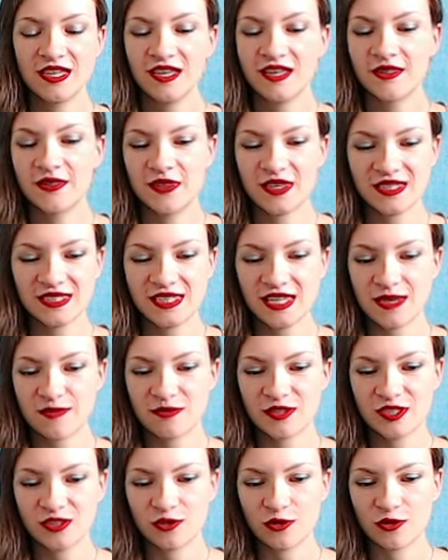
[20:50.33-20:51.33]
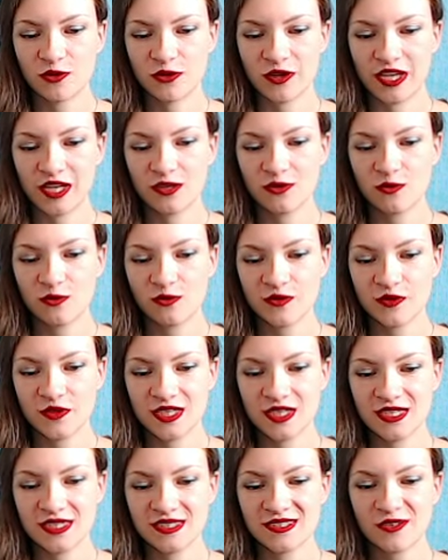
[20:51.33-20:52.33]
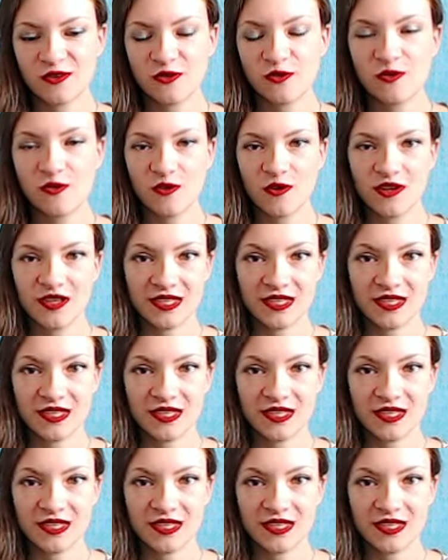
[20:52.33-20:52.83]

The same story. This o